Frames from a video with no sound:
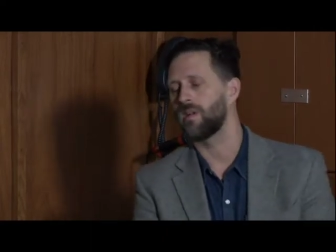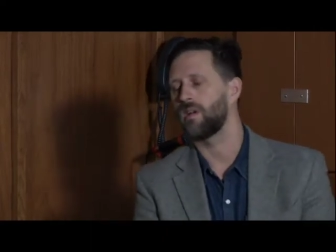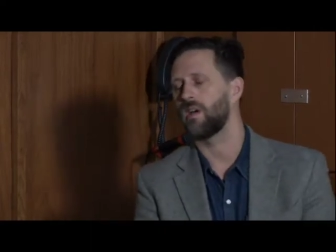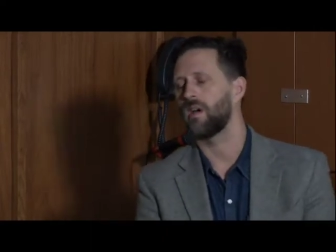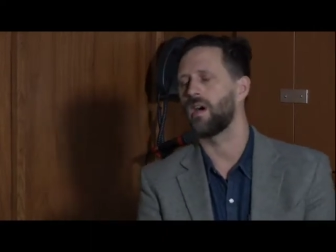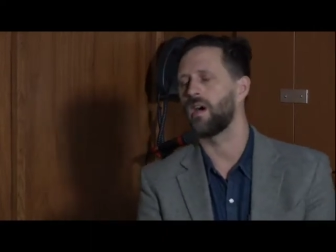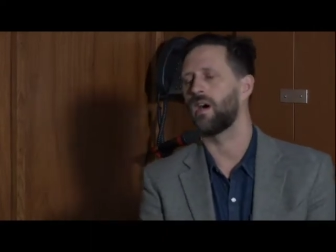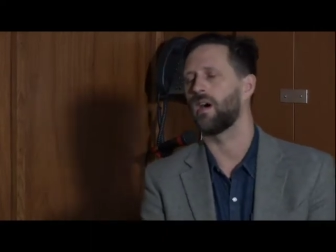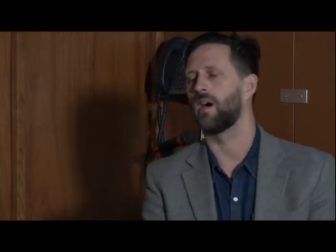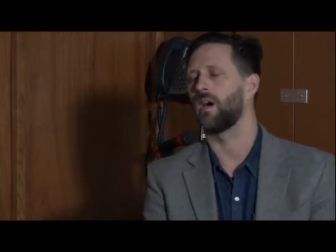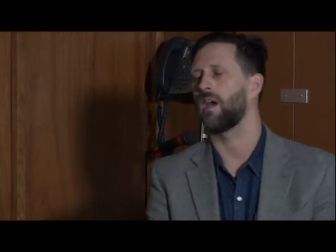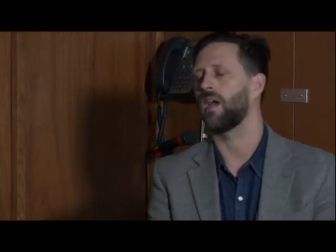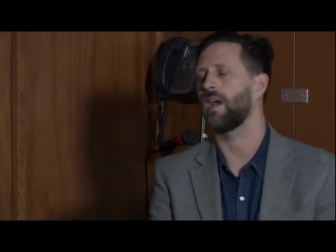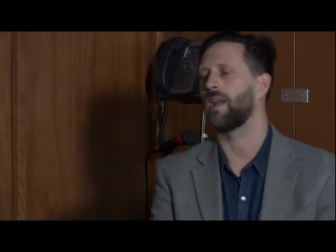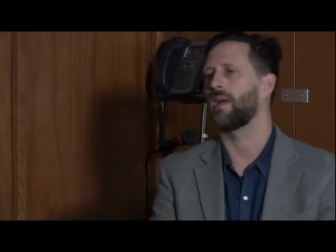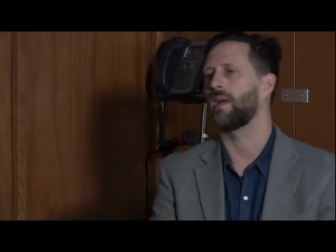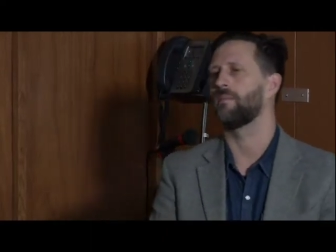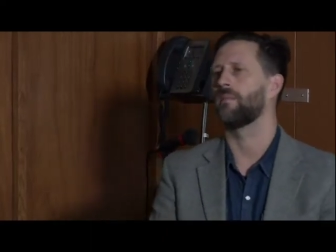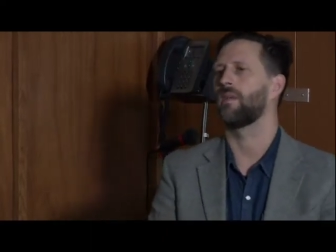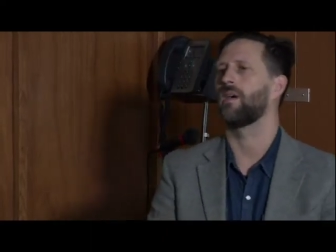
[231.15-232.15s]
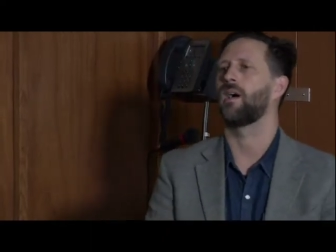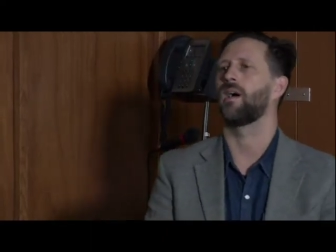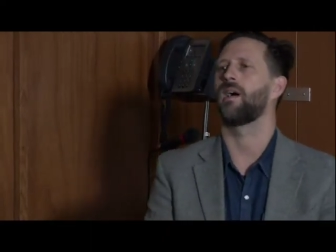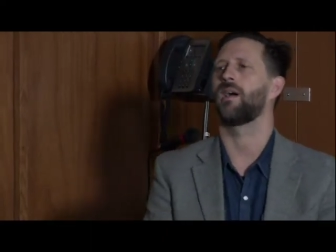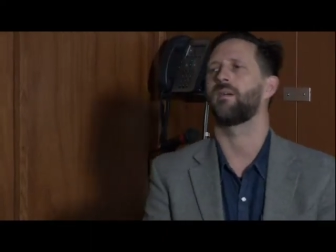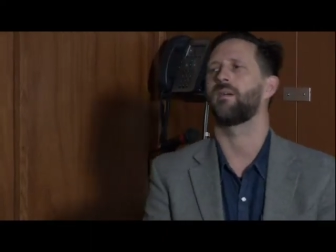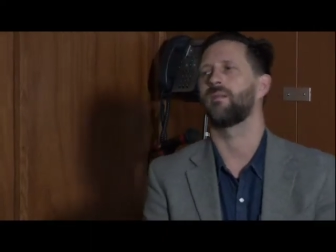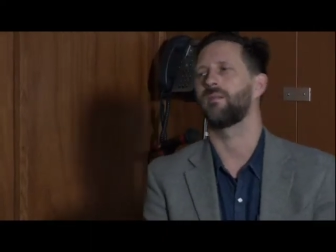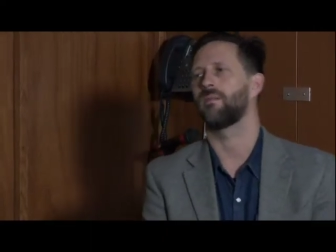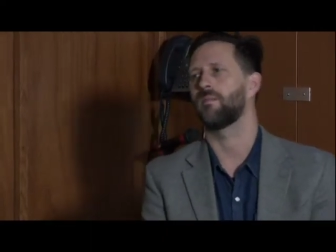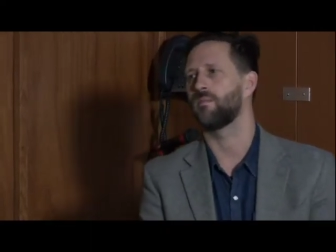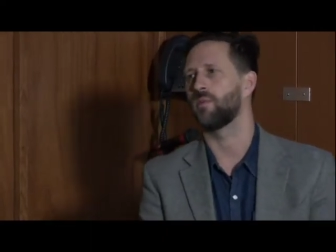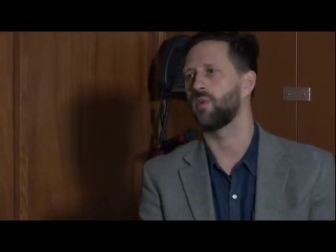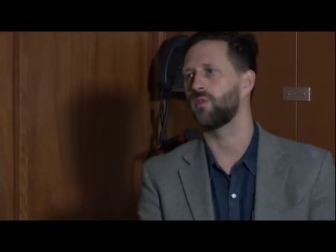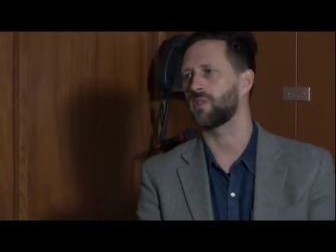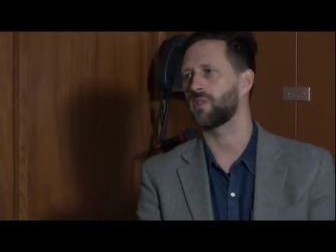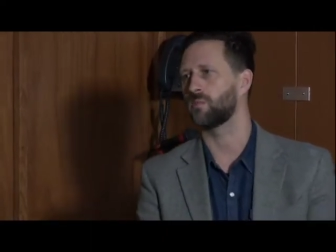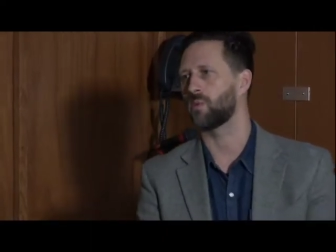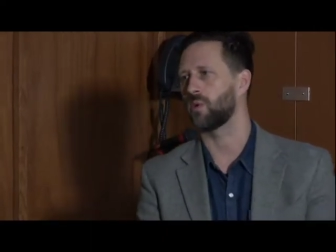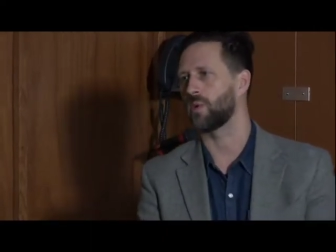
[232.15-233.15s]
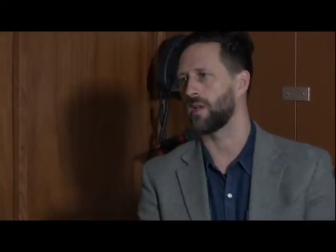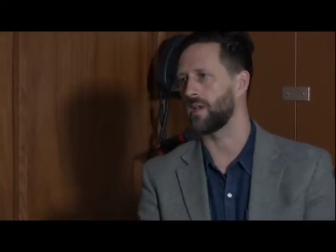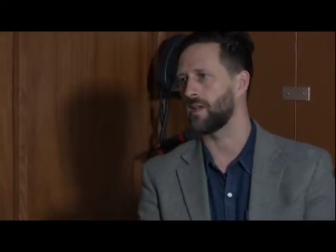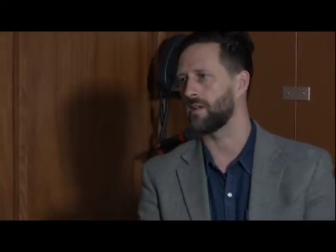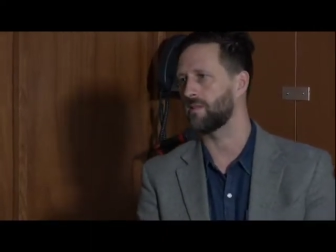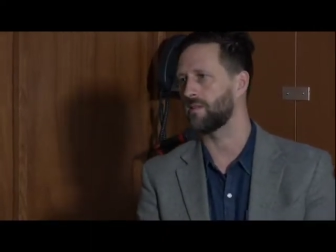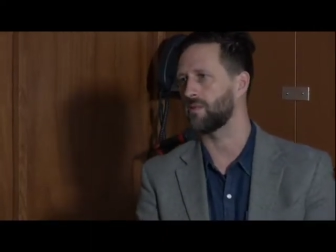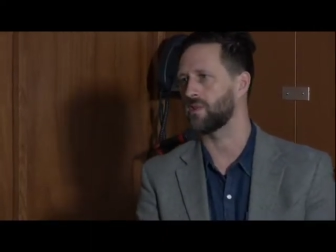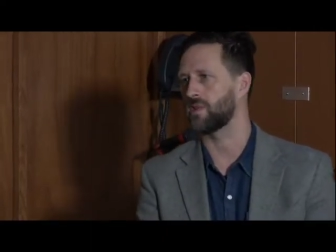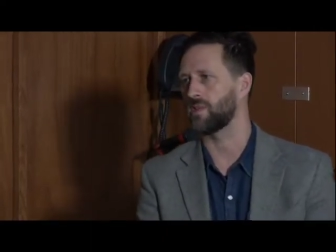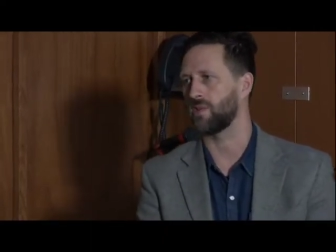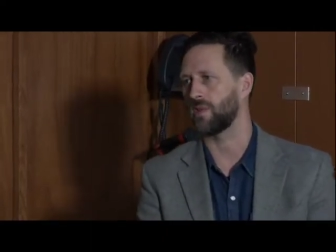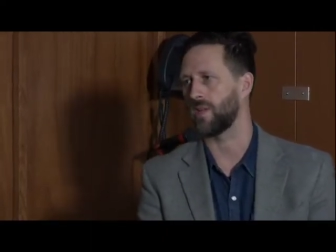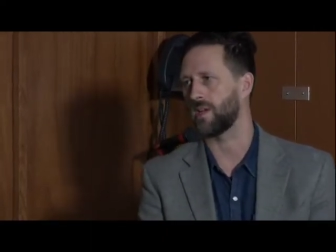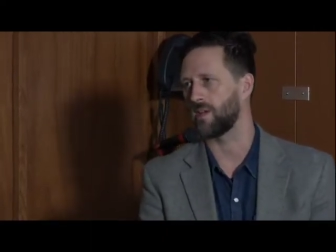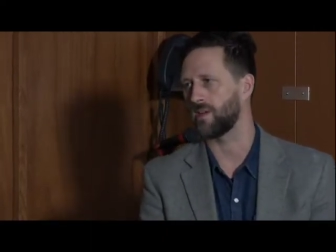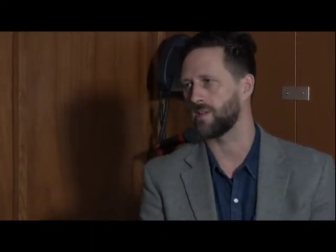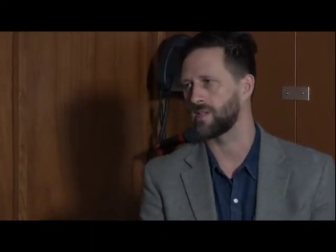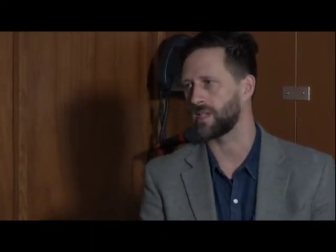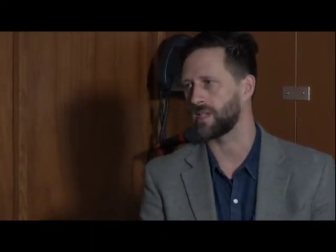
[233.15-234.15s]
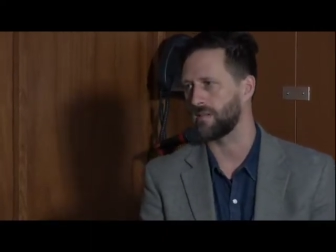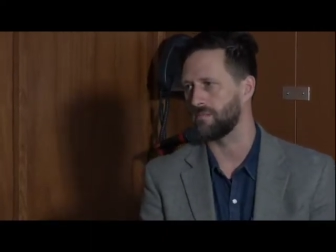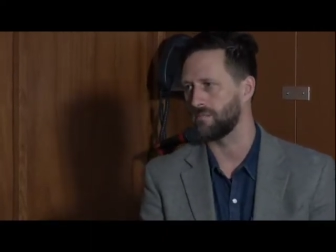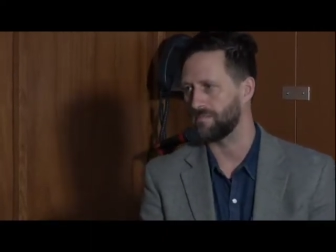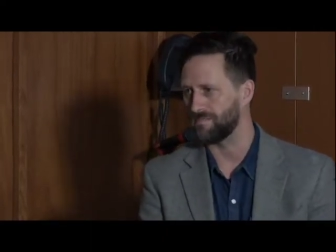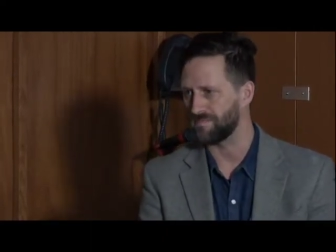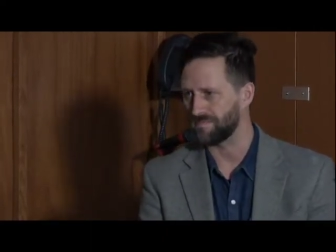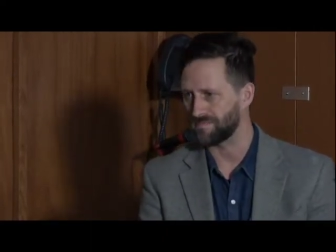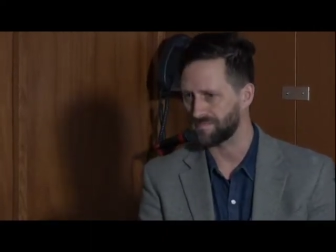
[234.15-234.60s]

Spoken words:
and I moved to Berlin for 2 years. And